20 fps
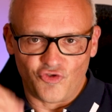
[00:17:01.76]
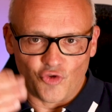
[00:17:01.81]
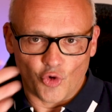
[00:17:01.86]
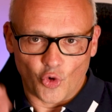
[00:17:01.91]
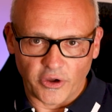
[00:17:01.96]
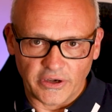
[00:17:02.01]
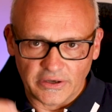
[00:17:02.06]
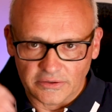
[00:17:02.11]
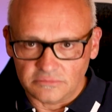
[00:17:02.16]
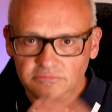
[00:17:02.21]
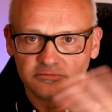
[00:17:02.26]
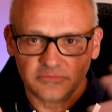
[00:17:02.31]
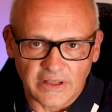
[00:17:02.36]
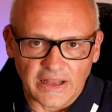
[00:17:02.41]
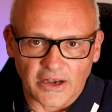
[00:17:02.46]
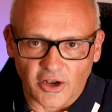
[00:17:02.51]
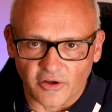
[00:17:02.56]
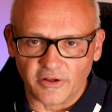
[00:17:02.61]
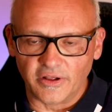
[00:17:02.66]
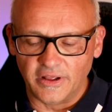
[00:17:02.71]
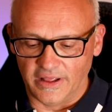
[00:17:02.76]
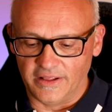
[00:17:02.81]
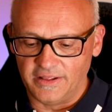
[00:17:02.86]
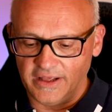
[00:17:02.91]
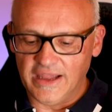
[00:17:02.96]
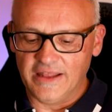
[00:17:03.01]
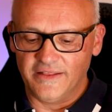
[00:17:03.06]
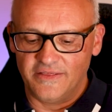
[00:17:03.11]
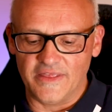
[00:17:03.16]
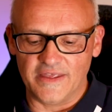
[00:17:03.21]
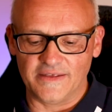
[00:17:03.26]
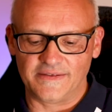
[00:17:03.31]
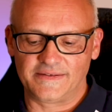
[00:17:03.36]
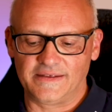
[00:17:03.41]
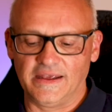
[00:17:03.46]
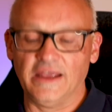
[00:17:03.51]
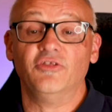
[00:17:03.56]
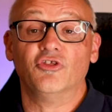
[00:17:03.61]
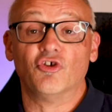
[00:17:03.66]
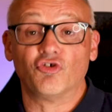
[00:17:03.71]
join, you know, in
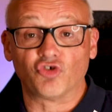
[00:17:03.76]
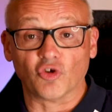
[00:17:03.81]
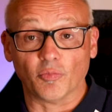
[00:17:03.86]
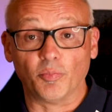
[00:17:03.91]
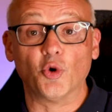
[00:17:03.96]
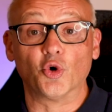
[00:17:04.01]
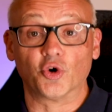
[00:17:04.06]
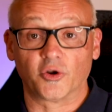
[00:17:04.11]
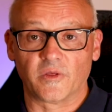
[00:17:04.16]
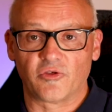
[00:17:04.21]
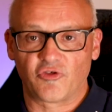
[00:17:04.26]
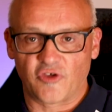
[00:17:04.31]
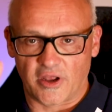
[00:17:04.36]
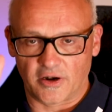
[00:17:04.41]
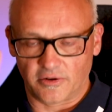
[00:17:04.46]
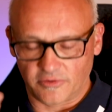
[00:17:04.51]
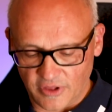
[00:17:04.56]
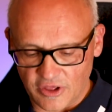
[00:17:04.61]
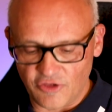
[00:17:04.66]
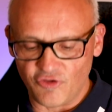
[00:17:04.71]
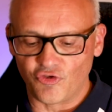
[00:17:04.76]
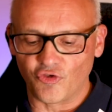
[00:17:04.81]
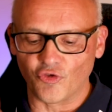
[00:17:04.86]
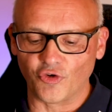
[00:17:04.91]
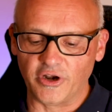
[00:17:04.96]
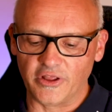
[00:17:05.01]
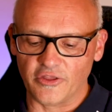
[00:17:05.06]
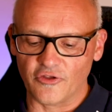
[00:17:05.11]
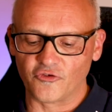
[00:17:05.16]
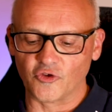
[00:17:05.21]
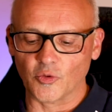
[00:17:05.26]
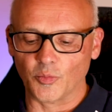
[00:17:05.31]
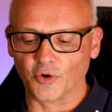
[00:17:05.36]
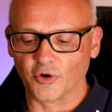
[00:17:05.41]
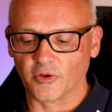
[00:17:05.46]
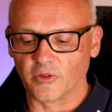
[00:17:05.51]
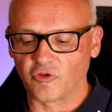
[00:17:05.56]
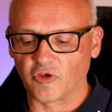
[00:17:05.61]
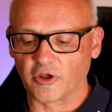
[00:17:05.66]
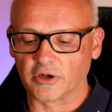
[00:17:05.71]
the support of the channel, in joining the
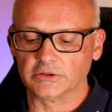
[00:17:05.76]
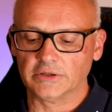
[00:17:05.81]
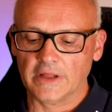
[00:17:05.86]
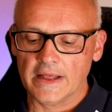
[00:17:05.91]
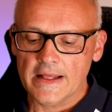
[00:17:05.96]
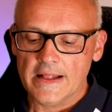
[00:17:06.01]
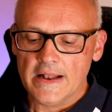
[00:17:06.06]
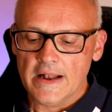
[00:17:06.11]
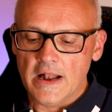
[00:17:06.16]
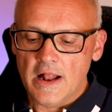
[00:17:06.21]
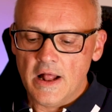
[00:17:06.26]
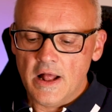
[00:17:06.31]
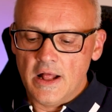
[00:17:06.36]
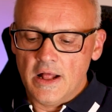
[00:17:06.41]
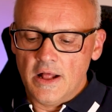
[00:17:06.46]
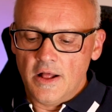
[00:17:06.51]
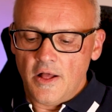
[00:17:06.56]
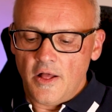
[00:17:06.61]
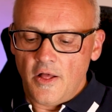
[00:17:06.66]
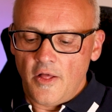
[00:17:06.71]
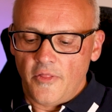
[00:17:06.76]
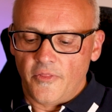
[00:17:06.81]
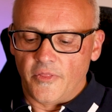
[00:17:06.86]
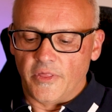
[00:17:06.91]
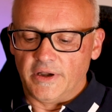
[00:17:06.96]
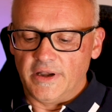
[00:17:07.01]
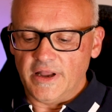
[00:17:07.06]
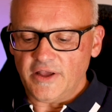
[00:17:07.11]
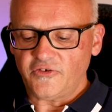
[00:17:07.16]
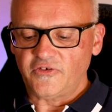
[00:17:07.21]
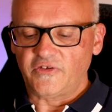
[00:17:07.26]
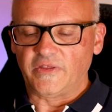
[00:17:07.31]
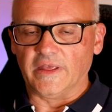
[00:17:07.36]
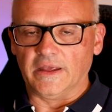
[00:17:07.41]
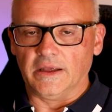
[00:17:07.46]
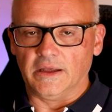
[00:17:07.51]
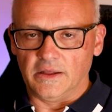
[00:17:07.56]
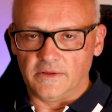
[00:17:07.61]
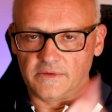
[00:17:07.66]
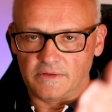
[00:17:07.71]
support of the channel. The next
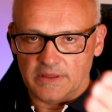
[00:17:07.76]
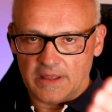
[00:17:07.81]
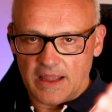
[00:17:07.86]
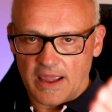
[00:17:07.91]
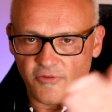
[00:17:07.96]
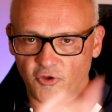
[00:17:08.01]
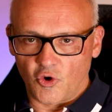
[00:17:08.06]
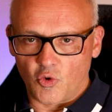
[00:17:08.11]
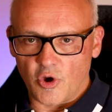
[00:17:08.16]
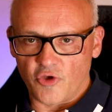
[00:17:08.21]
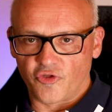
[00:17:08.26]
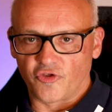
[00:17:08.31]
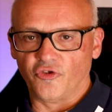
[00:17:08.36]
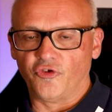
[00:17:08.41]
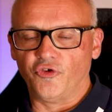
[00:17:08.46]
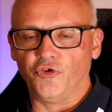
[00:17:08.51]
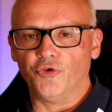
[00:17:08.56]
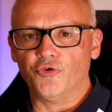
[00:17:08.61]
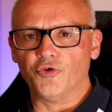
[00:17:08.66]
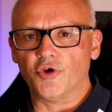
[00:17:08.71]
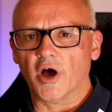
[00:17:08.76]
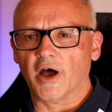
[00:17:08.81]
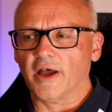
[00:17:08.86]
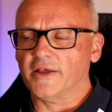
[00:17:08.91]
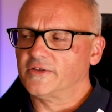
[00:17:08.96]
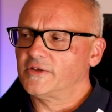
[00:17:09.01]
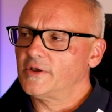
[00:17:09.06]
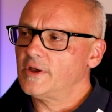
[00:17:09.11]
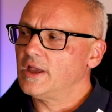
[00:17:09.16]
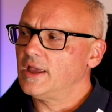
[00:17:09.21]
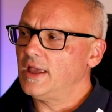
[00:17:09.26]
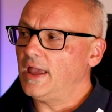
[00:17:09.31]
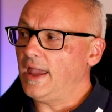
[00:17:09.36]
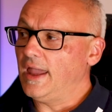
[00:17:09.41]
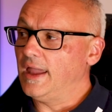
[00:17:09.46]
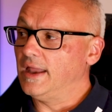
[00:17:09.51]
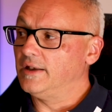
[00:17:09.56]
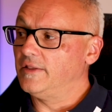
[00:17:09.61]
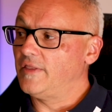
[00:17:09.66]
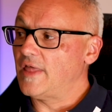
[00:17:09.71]
thing is now the question to you guys.
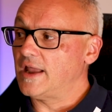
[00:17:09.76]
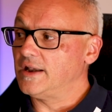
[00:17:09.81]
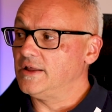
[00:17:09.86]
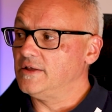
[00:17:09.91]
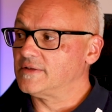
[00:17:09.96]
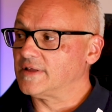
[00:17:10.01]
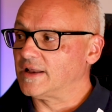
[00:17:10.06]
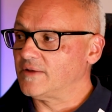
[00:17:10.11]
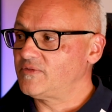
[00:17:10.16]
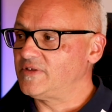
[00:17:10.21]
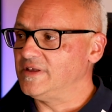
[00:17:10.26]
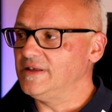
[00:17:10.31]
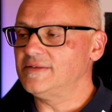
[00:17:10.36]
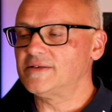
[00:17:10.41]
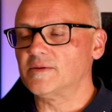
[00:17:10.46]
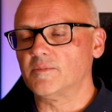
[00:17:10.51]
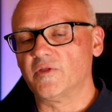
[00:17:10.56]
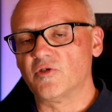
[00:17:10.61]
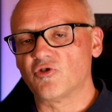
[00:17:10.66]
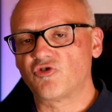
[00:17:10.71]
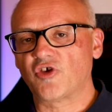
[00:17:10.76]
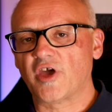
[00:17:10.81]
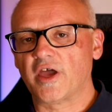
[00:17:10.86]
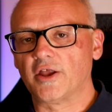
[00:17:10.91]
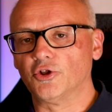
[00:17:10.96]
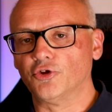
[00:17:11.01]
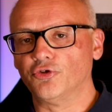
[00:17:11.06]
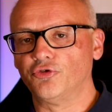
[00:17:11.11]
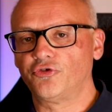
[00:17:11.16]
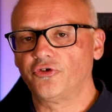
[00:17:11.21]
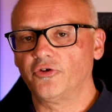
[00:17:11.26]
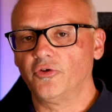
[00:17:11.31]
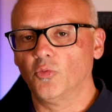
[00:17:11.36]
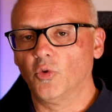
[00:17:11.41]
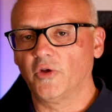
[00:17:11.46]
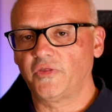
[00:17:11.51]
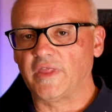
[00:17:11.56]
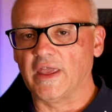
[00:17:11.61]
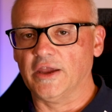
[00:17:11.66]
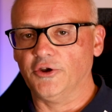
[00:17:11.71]
And that is, I've seen some of the channels,
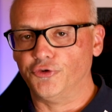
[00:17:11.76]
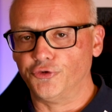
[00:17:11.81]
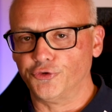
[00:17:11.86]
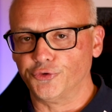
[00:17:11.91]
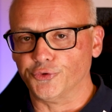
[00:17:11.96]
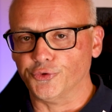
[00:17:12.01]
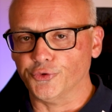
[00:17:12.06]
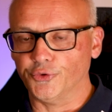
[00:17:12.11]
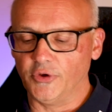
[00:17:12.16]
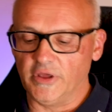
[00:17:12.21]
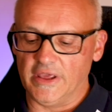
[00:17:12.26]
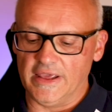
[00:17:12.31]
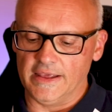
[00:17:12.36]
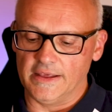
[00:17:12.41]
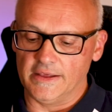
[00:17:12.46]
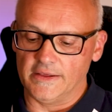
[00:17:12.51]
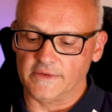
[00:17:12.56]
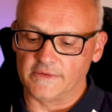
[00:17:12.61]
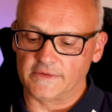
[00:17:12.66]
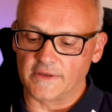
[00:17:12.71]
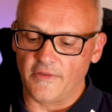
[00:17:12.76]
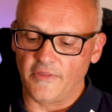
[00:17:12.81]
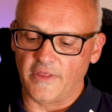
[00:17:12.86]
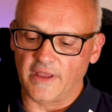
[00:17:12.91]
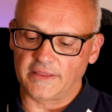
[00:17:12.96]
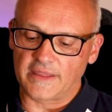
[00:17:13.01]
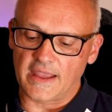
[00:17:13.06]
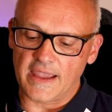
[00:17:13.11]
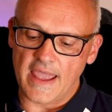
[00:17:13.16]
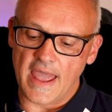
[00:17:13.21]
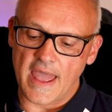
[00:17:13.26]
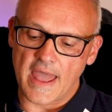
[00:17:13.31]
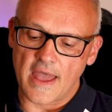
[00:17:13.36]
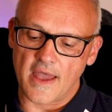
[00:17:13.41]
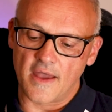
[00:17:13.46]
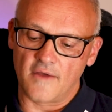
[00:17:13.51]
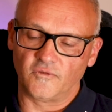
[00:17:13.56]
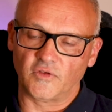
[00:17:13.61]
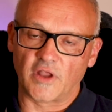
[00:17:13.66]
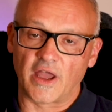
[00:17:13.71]
what they do is that they
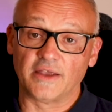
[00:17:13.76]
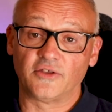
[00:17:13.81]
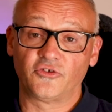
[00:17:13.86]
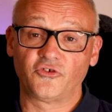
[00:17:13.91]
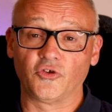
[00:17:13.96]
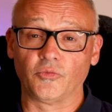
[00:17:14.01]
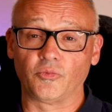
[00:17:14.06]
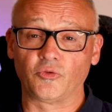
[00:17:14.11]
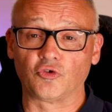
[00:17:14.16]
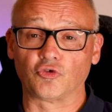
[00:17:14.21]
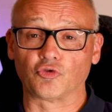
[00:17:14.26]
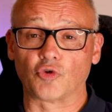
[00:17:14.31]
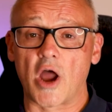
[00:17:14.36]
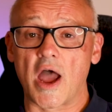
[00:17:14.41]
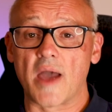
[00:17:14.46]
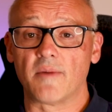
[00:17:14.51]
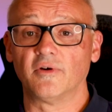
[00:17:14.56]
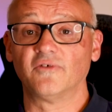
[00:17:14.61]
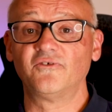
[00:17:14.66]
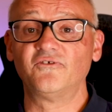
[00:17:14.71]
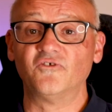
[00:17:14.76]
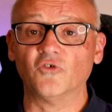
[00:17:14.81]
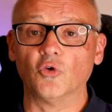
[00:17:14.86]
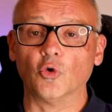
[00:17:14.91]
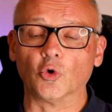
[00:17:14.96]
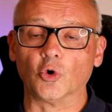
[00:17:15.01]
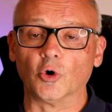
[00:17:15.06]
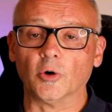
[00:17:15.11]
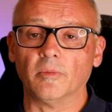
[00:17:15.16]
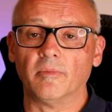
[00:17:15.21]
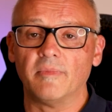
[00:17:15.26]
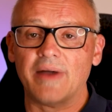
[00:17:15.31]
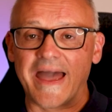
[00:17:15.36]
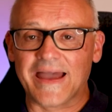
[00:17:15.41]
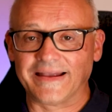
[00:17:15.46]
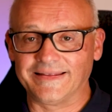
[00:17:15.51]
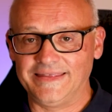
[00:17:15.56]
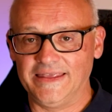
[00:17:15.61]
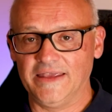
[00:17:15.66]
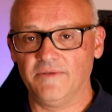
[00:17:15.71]
have like subscriber forum
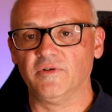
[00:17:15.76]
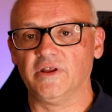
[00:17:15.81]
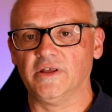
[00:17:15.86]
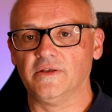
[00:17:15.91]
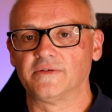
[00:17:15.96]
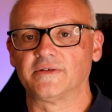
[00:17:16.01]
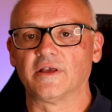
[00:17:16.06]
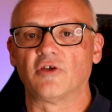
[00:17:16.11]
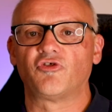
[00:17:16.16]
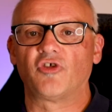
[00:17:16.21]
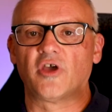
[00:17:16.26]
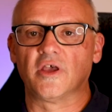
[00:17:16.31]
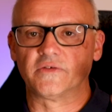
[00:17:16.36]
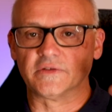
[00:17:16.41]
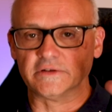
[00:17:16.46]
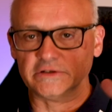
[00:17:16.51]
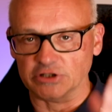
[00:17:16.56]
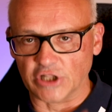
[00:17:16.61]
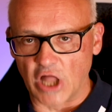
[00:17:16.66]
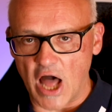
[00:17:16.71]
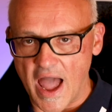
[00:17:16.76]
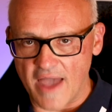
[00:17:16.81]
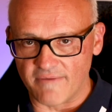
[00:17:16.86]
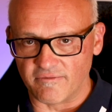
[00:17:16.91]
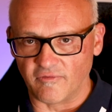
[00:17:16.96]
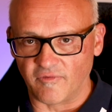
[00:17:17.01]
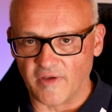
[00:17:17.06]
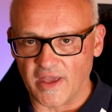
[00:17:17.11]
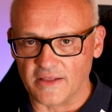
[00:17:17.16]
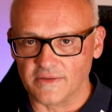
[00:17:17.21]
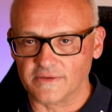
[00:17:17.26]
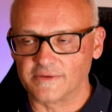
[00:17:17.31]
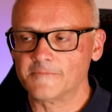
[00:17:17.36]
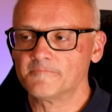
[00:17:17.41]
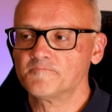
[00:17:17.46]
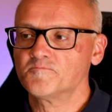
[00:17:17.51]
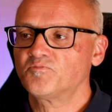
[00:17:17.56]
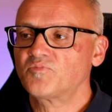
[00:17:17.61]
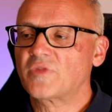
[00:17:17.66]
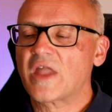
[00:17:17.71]
activities, such as live events.
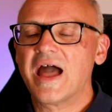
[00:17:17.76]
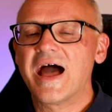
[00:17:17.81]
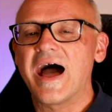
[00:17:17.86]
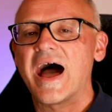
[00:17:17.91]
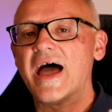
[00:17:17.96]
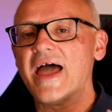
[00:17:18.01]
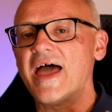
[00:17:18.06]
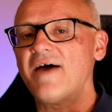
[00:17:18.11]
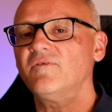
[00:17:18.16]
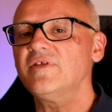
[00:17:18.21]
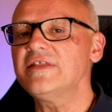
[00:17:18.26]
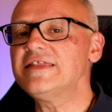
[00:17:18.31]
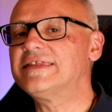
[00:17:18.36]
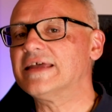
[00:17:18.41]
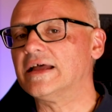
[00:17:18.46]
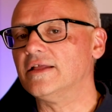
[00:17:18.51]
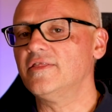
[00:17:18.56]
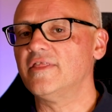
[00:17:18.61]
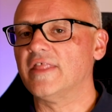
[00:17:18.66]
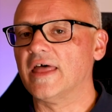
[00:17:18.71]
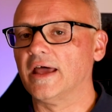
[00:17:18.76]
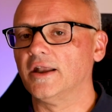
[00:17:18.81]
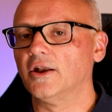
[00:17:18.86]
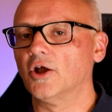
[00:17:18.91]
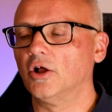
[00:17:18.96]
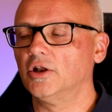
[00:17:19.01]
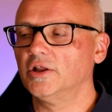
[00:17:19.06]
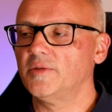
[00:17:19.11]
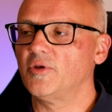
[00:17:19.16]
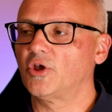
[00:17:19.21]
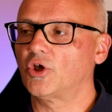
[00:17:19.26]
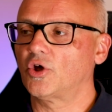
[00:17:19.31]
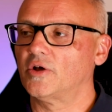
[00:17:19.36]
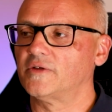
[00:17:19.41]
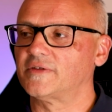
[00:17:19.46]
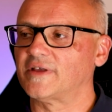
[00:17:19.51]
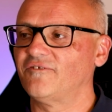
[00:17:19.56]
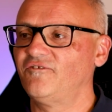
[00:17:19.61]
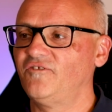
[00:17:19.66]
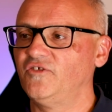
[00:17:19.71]
I haven't done that only
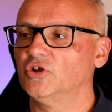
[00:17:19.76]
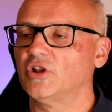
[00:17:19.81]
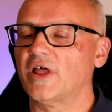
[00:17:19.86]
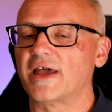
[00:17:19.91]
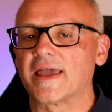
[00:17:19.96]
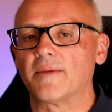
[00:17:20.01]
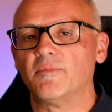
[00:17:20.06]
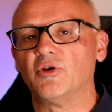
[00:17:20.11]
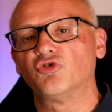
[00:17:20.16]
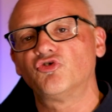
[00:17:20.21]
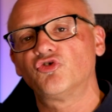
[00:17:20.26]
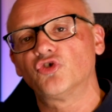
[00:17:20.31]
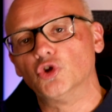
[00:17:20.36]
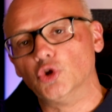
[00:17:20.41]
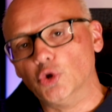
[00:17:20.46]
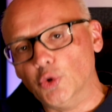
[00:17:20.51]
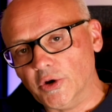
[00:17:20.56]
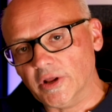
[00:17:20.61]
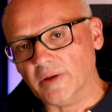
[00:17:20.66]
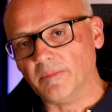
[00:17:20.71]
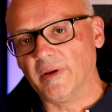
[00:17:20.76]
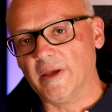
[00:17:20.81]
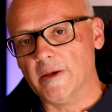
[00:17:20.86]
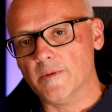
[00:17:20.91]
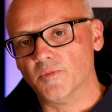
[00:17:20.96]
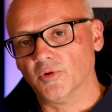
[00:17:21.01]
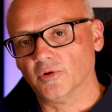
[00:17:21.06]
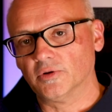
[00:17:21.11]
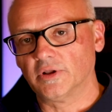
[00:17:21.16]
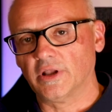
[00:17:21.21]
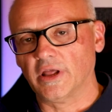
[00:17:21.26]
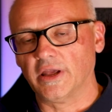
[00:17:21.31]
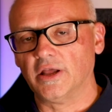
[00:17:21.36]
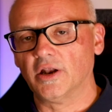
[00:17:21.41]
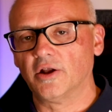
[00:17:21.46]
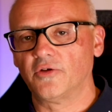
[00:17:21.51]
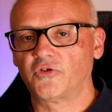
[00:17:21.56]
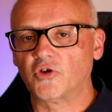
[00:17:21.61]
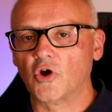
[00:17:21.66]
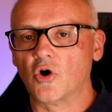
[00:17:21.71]
because I feel like I'm excluding people, you
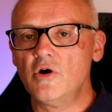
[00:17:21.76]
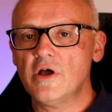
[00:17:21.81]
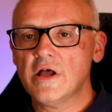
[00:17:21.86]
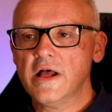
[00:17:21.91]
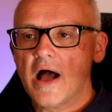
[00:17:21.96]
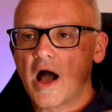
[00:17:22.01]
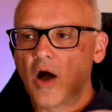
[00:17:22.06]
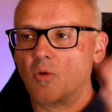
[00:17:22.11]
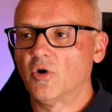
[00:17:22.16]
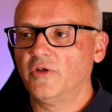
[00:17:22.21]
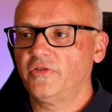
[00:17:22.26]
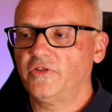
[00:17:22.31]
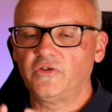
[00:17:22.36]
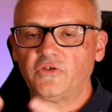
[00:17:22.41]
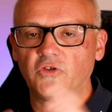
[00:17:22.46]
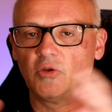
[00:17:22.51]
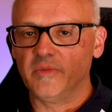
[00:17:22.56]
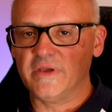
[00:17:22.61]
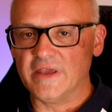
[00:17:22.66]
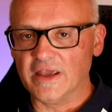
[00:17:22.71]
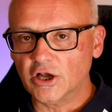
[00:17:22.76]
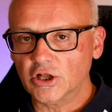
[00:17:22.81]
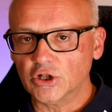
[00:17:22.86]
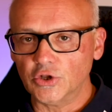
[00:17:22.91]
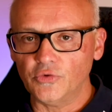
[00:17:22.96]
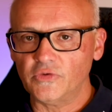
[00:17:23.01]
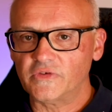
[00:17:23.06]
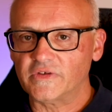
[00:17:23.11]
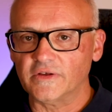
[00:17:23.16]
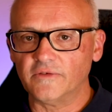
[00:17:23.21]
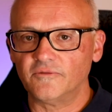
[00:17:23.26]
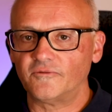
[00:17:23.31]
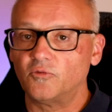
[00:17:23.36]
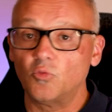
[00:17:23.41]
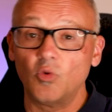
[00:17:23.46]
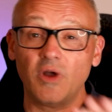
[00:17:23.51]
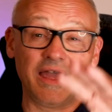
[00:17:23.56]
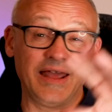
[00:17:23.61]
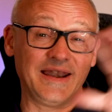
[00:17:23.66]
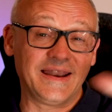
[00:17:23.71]
know, so I want this to be inclusive.
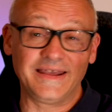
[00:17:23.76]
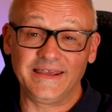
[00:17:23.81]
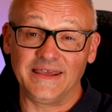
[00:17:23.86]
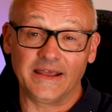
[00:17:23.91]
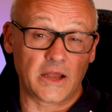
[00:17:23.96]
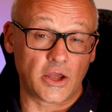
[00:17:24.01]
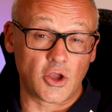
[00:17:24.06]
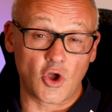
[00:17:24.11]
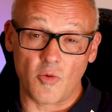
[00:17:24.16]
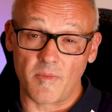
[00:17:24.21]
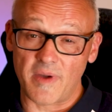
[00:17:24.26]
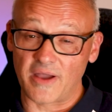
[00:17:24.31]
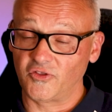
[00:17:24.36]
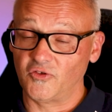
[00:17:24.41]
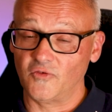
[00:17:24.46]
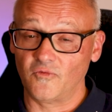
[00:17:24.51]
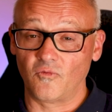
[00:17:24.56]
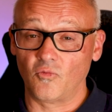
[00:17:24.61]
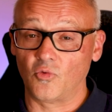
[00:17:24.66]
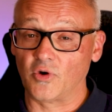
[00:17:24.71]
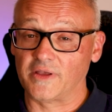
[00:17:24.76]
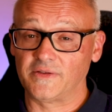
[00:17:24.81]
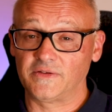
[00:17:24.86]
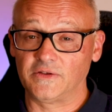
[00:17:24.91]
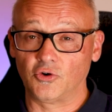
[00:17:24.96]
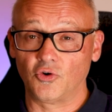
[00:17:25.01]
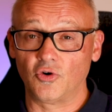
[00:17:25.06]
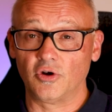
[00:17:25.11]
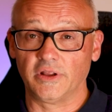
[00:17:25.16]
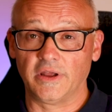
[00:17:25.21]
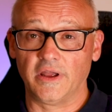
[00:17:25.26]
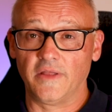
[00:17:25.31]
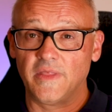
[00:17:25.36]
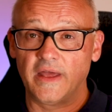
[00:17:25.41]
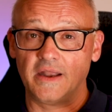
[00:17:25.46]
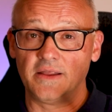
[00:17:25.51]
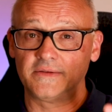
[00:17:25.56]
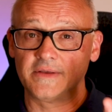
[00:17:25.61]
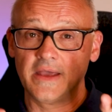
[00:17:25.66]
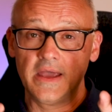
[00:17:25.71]
And again, I go back to what I said earlier, and
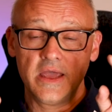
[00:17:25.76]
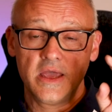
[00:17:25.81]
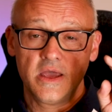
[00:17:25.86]
that is,